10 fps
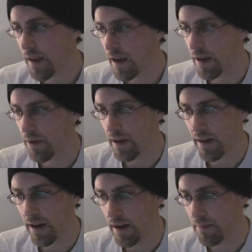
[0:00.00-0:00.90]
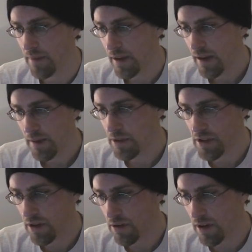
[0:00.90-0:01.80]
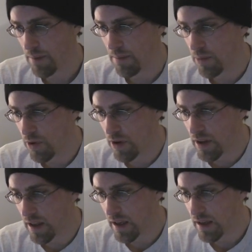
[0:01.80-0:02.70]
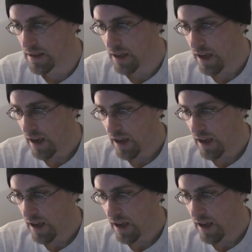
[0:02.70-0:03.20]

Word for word: Anyway, um, let me just go through a couple more of these.